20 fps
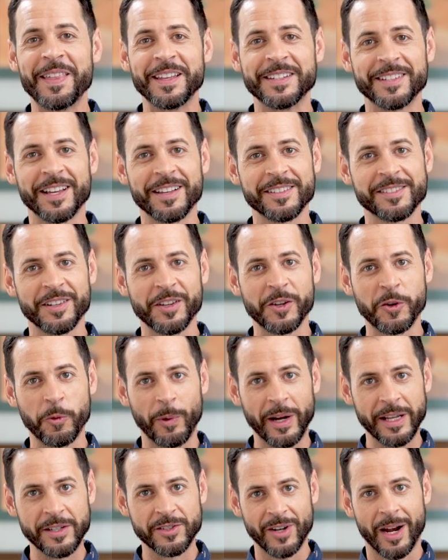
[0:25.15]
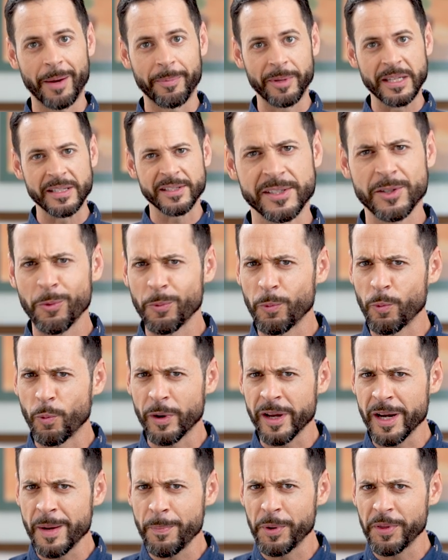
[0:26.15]
that does a great job at this. So
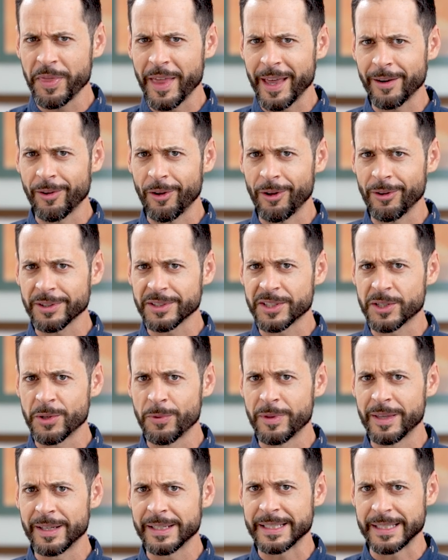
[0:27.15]
we're gonna put that all to the